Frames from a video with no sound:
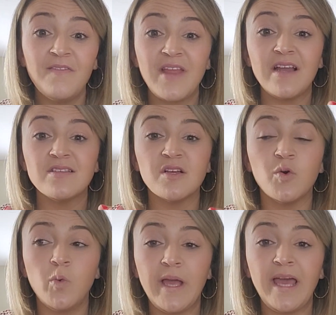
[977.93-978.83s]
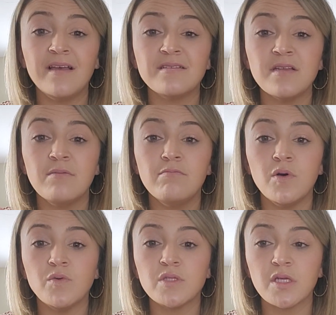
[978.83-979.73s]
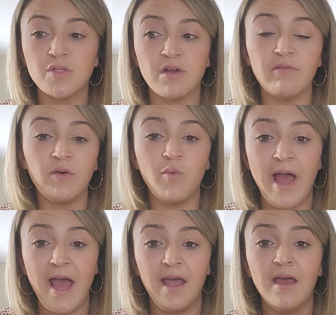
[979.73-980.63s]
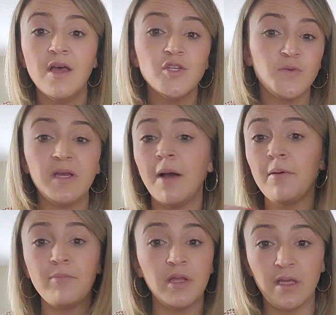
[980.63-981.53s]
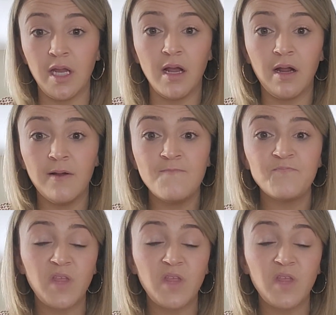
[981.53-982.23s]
That is the quickest, most conservative way to become a millionaire